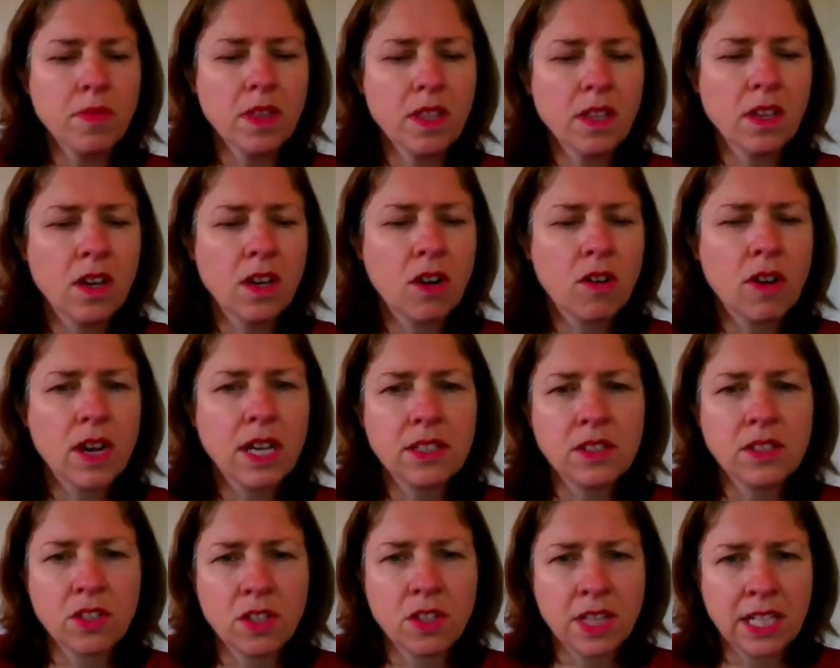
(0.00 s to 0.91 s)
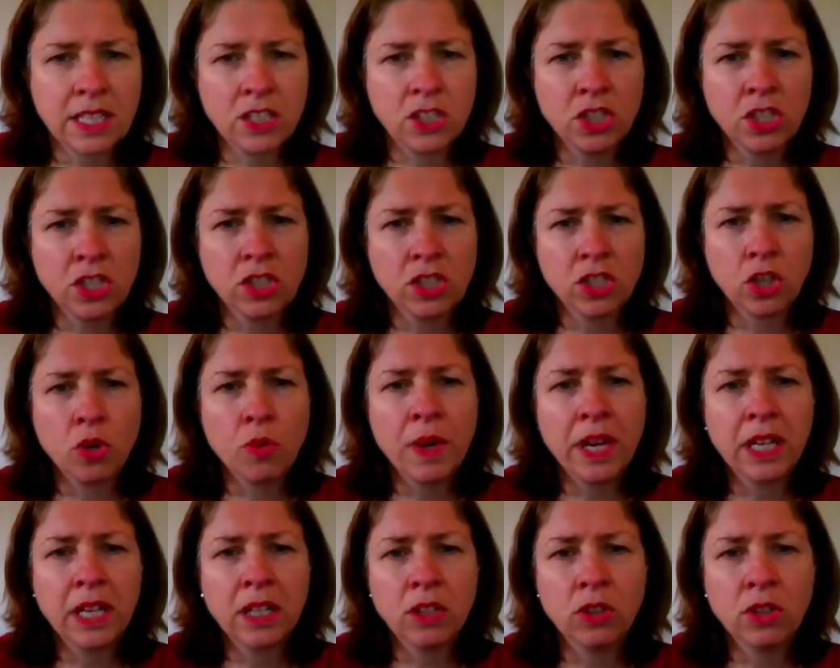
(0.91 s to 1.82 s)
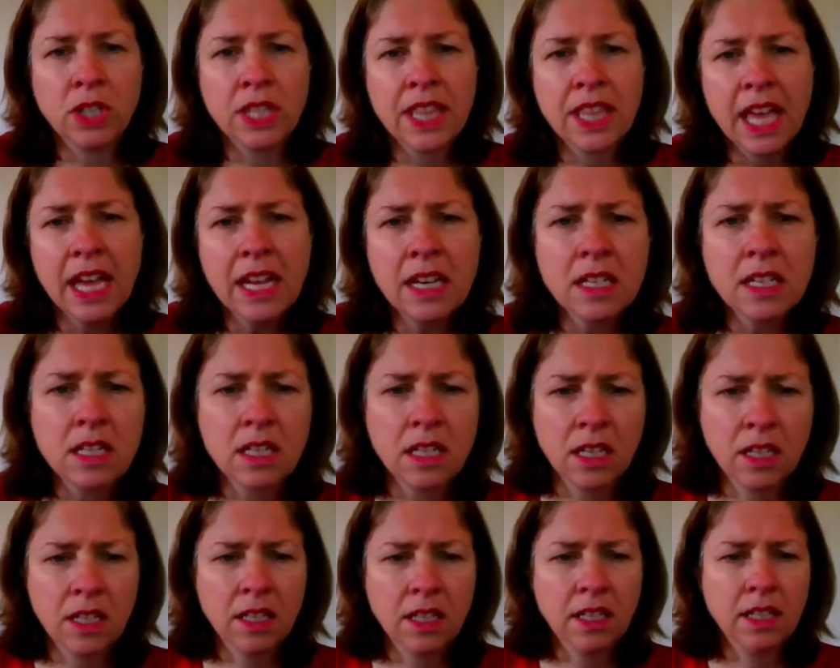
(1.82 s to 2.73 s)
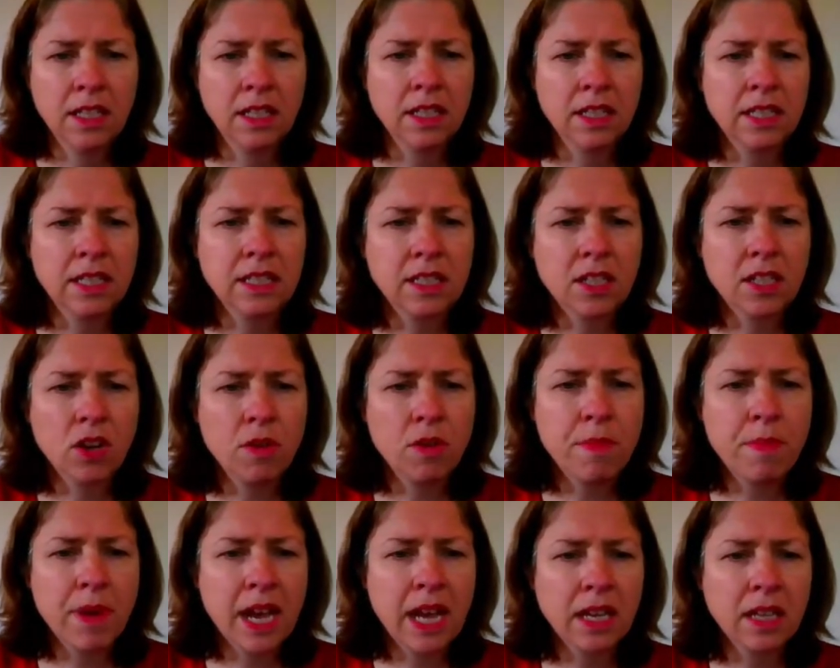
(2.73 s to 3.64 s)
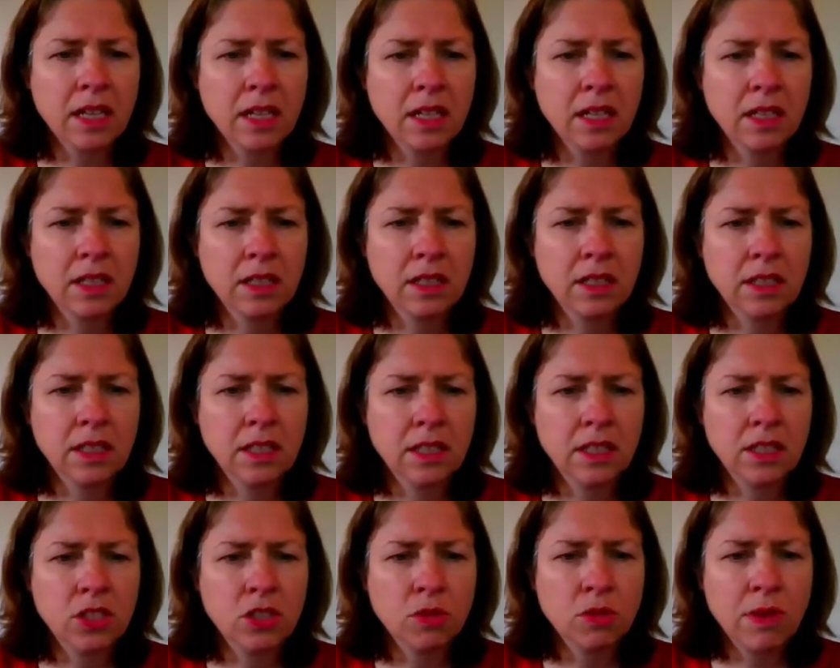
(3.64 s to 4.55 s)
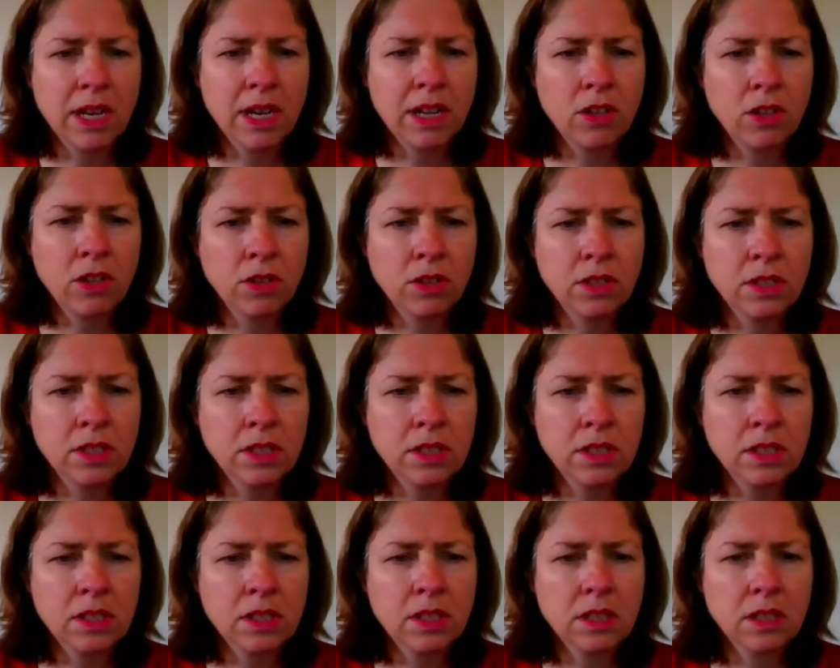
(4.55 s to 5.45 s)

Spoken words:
All right, so that's just a quick look at that. Let's go back to our notes.